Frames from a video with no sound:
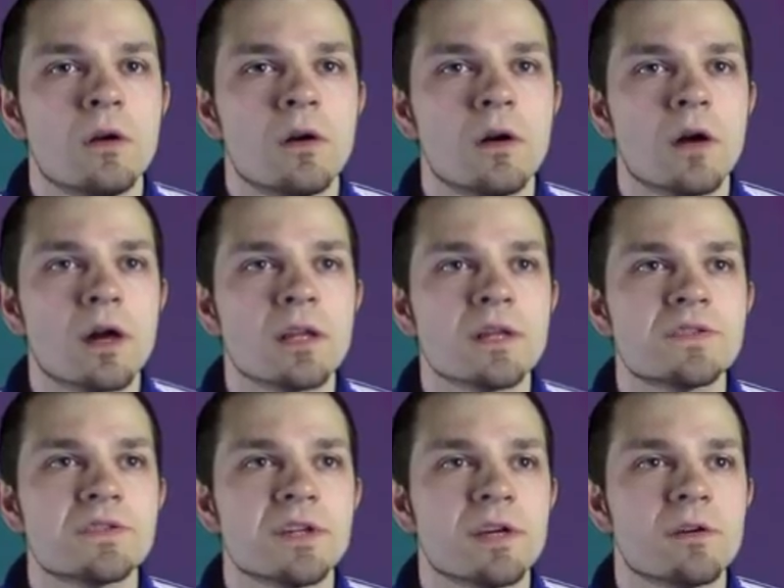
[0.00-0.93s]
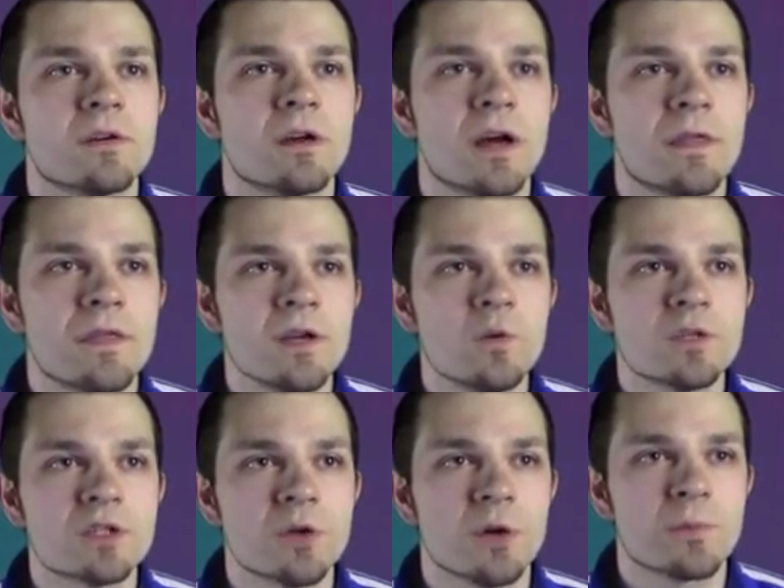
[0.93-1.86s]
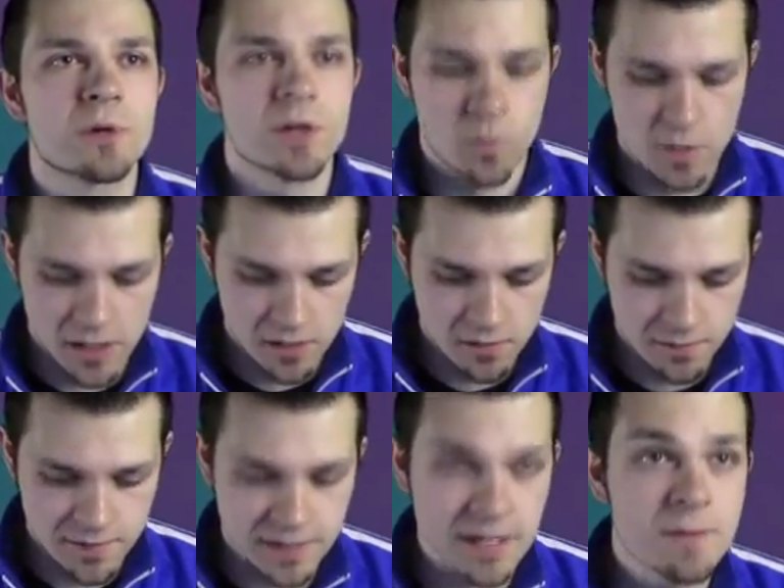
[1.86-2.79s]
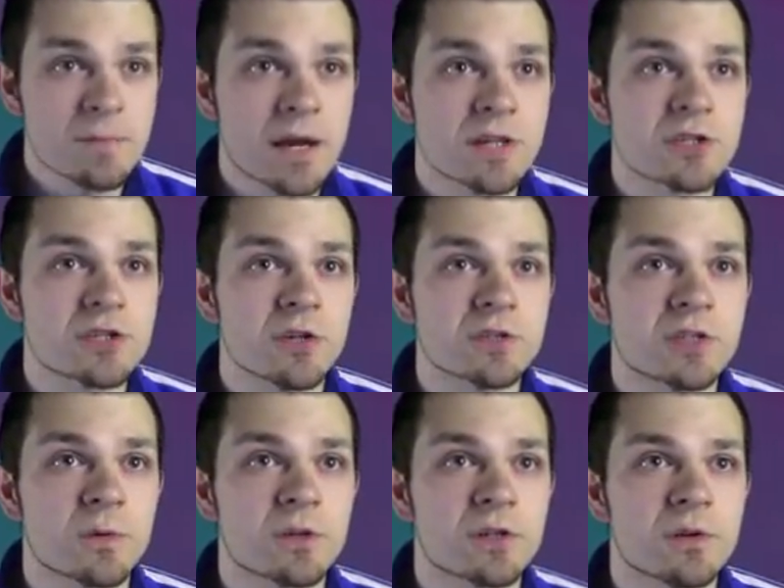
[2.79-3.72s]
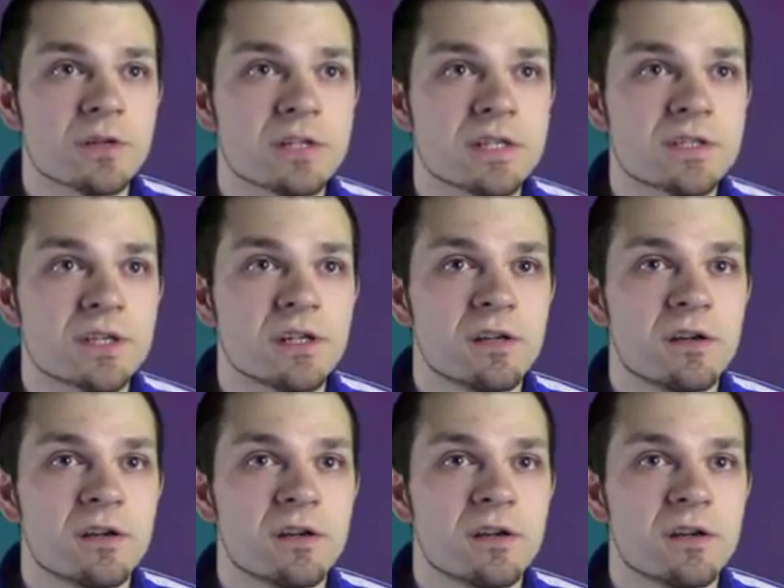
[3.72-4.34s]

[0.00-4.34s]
Alright, let's see. I think we're doing pretty well. The gamepad shows that we're doing decent.